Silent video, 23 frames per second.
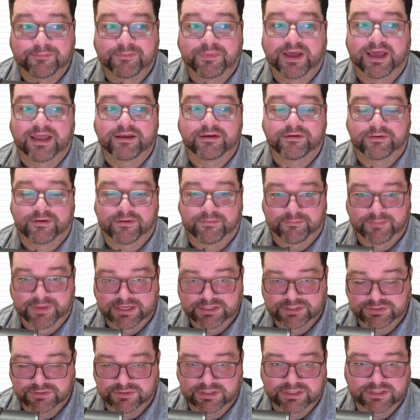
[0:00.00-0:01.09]
but make
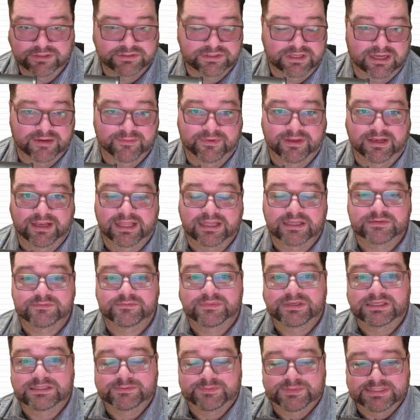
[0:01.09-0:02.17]
sure that you're talking about like
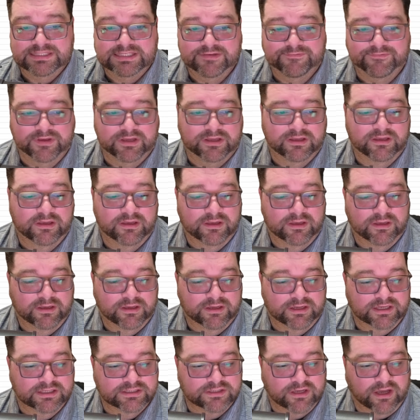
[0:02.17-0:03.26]
me specific,
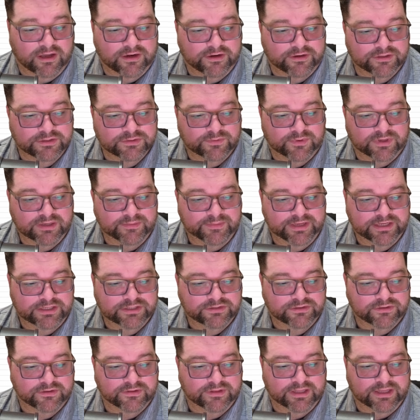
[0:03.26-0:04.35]
because auditors want to make
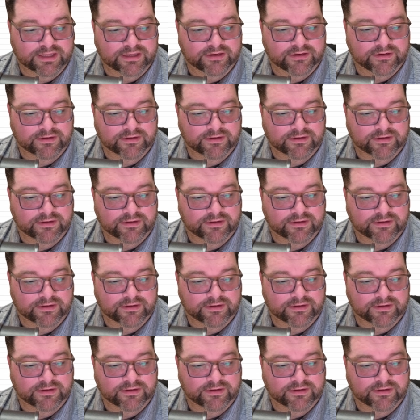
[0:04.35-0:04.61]
sure that,